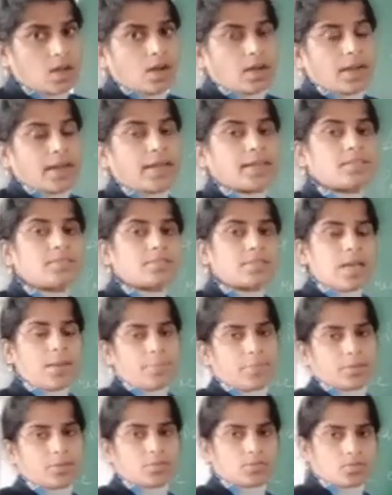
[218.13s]

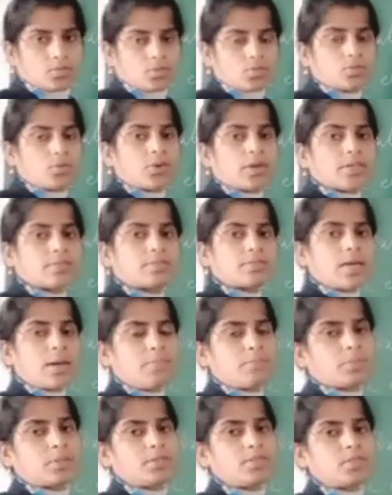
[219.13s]
Examples. For
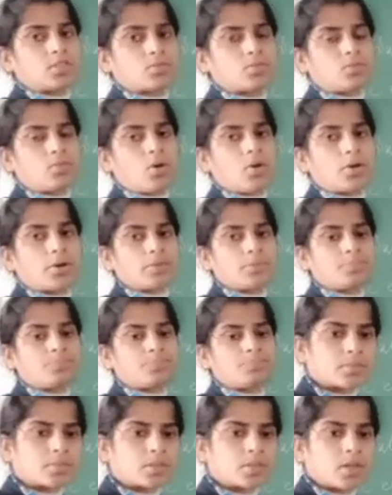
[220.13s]
examples, what?
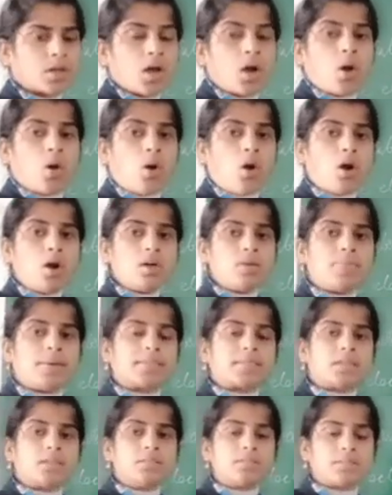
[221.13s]
All
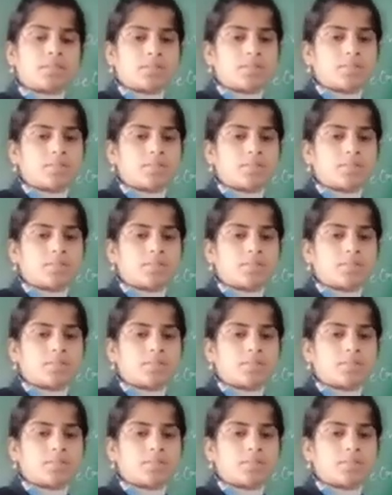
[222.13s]
metals,